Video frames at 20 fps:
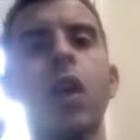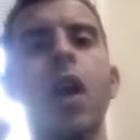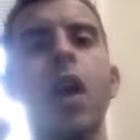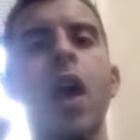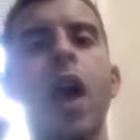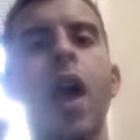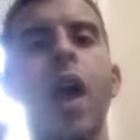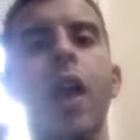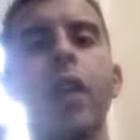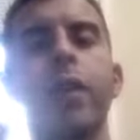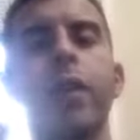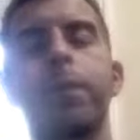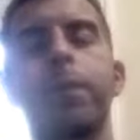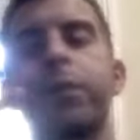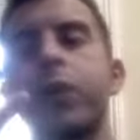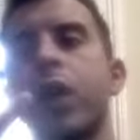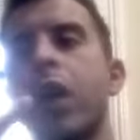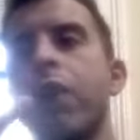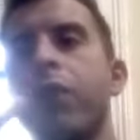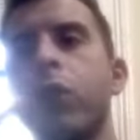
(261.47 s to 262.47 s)
And
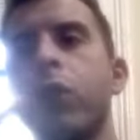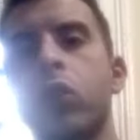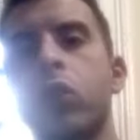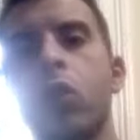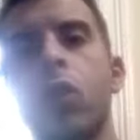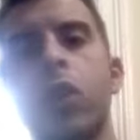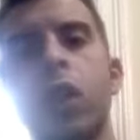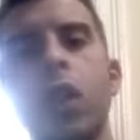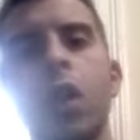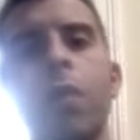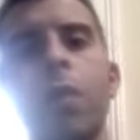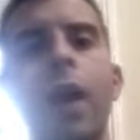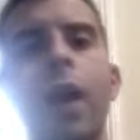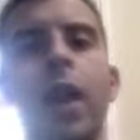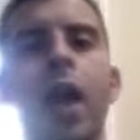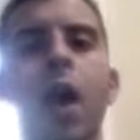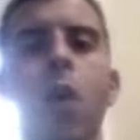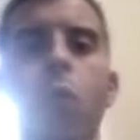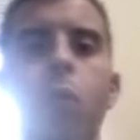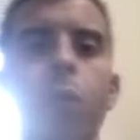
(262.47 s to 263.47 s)
if you start thinking about
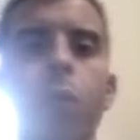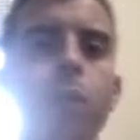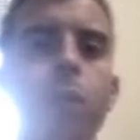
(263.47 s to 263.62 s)
how,